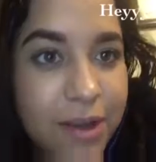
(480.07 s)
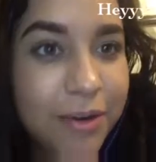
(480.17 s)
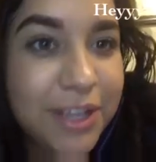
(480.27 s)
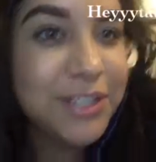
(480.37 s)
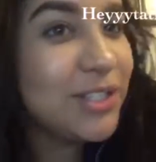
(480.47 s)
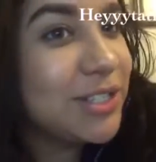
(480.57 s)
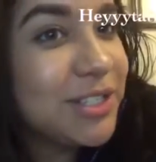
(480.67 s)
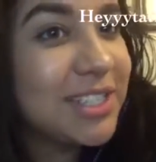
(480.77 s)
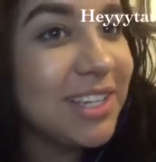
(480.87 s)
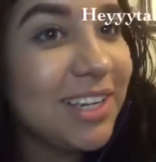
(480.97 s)
foundation
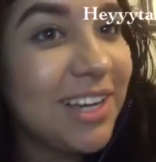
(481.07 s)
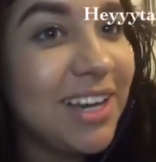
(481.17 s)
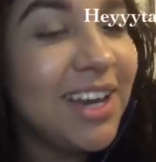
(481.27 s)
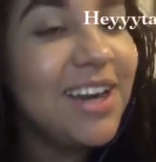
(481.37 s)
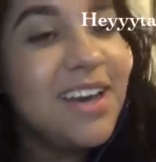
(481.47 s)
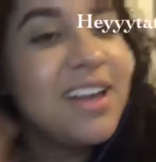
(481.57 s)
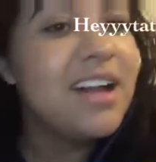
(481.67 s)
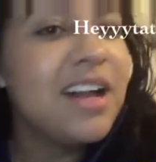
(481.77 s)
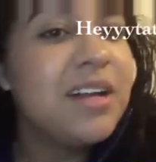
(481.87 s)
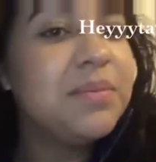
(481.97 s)
is looking.
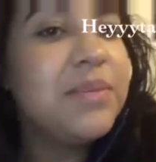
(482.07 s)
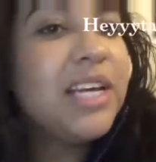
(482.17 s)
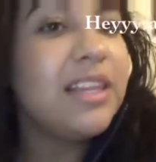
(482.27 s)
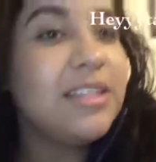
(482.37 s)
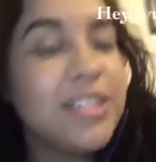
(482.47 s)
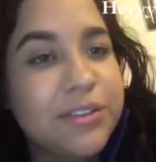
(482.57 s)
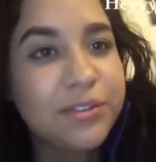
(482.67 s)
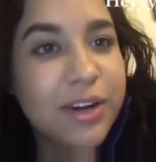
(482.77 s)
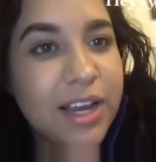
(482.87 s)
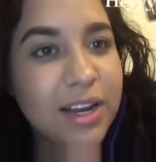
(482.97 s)
Nothing
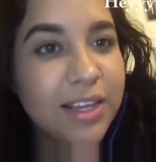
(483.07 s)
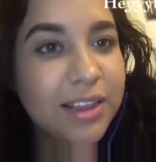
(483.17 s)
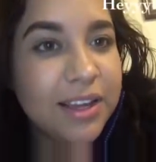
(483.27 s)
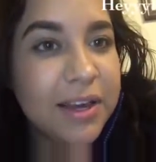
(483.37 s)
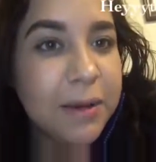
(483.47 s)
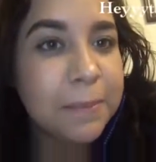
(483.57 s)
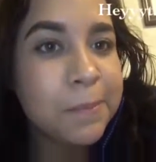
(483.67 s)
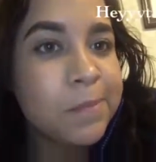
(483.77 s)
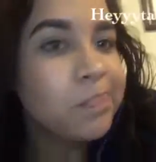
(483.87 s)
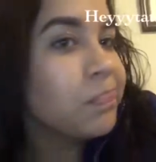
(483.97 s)
different. I think
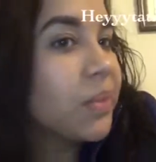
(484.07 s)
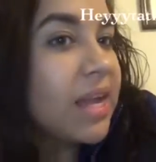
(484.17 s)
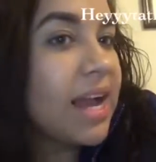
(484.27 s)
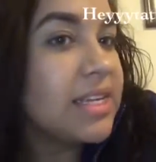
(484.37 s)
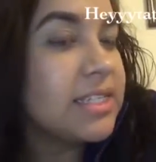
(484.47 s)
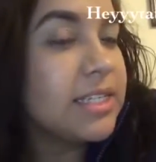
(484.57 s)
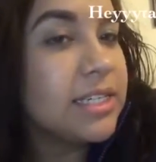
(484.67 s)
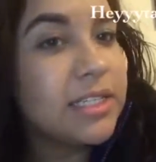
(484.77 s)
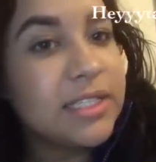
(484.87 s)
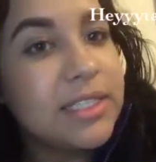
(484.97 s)
as
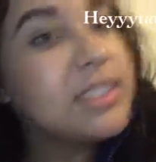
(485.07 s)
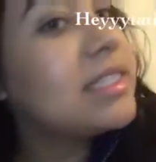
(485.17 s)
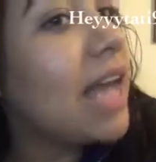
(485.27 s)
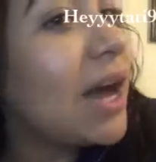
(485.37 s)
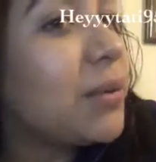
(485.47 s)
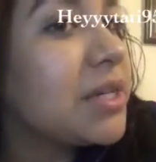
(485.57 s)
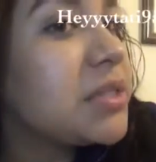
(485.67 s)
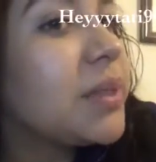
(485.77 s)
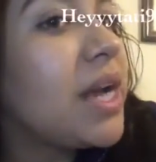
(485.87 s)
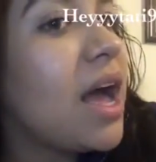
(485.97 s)
the
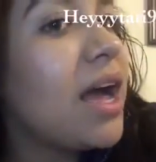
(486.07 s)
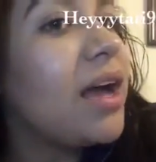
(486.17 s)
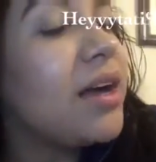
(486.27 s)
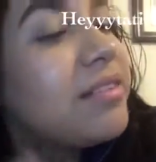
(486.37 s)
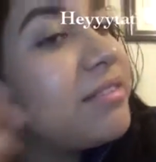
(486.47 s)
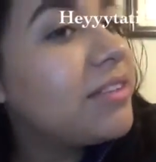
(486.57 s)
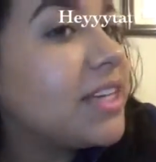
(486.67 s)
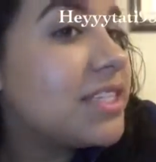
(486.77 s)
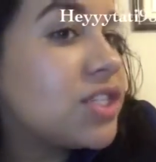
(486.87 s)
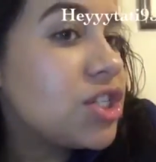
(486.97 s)
hours went off,
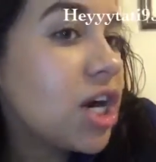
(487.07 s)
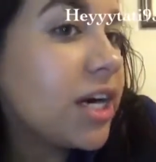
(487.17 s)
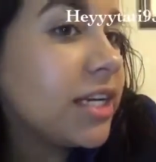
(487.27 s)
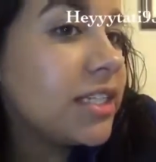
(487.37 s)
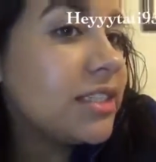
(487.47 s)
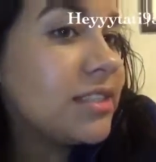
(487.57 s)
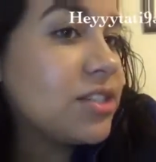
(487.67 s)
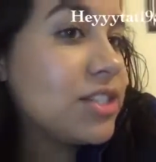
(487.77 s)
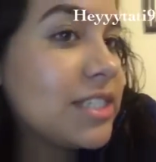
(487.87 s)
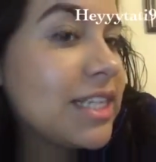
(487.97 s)
it started
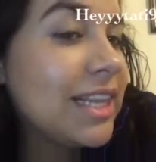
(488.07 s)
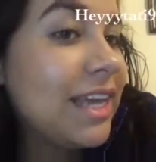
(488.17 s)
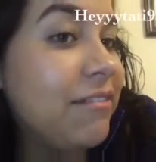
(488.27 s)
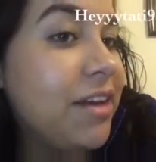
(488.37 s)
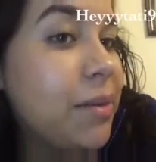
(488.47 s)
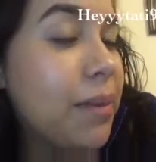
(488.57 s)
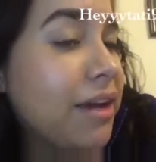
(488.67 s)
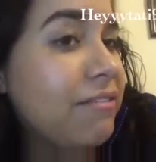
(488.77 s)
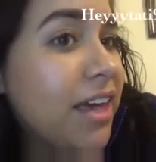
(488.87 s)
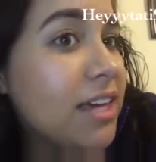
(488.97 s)
just leaving
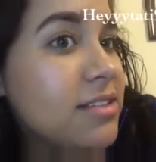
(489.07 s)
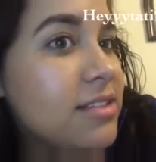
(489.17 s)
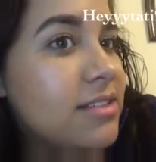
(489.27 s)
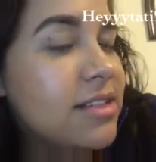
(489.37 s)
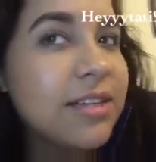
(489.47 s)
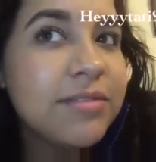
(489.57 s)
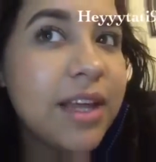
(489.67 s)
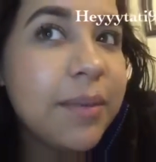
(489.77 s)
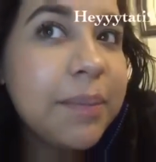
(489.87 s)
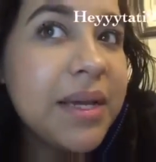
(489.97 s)
my face, and if
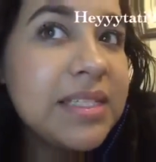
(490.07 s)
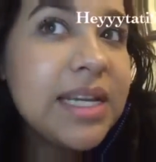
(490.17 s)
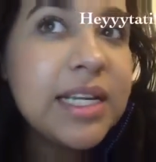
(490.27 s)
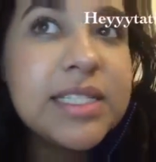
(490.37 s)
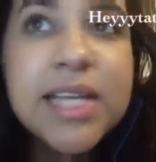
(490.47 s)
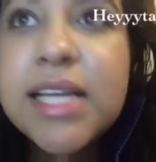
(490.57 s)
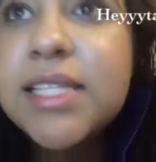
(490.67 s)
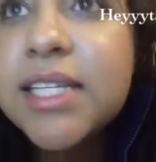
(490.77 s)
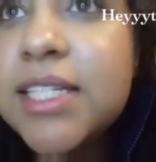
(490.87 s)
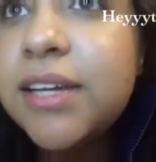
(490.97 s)
that makes any
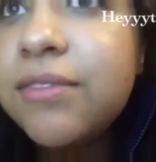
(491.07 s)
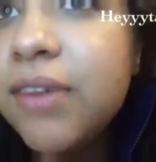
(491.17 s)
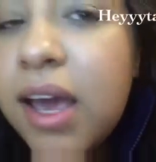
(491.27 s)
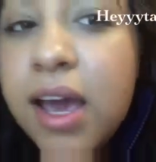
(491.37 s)
sense, as if